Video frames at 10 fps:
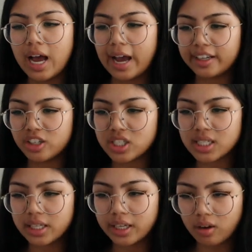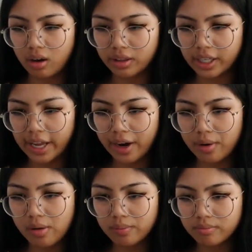I can just click on the
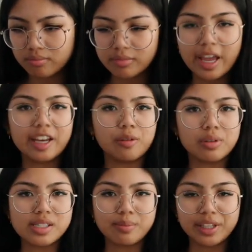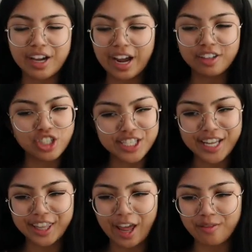arrow and it will simply hide just
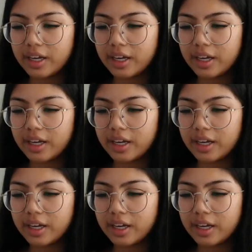like that.